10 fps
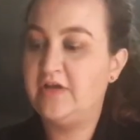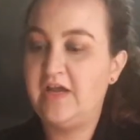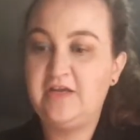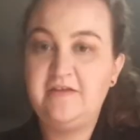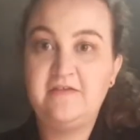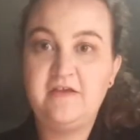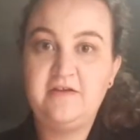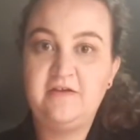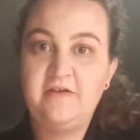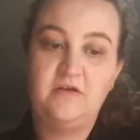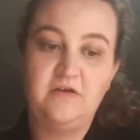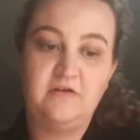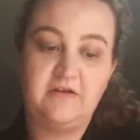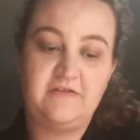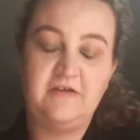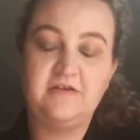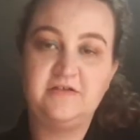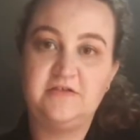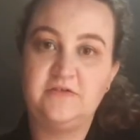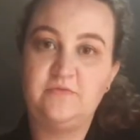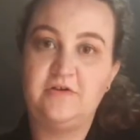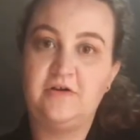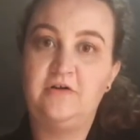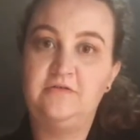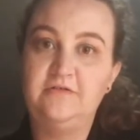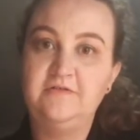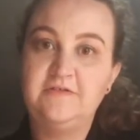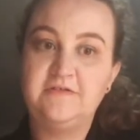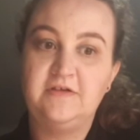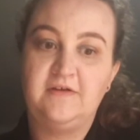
anything. I think it's just what holds